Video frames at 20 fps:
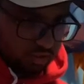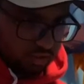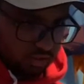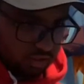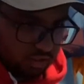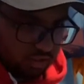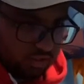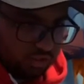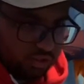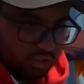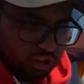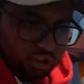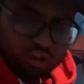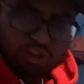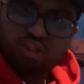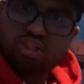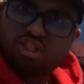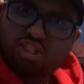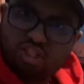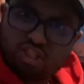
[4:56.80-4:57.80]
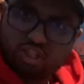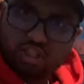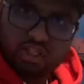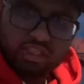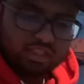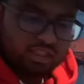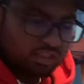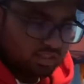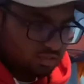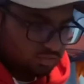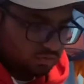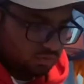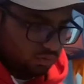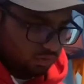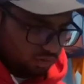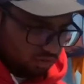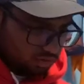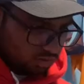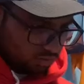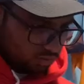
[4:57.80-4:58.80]
uh, instructions in Chinese, of
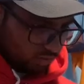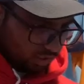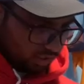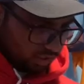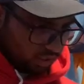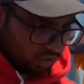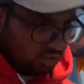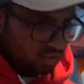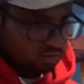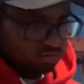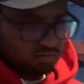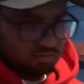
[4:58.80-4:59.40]
course, because why not?